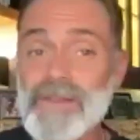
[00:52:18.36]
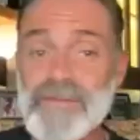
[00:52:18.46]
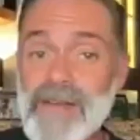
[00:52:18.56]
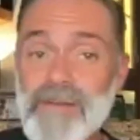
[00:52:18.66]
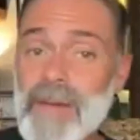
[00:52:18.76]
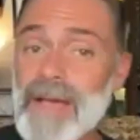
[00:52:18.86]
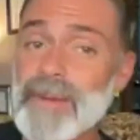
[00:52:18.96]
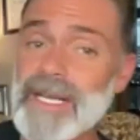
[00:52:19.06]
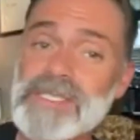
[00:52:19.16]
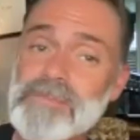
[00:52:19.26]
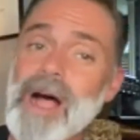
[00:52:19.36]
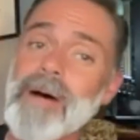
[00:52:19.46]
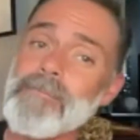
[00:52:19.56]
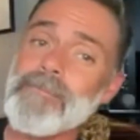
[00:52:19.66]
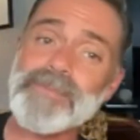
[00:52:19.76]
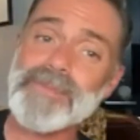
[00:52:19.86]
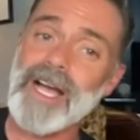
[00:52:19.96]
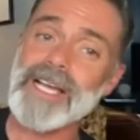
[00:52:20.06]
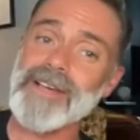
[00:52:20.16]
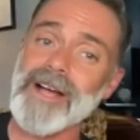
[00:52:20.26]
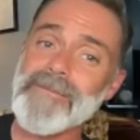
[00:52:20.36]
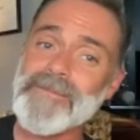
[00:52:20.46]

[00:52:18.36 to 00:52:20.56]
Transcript: We've never met Billy's mum either.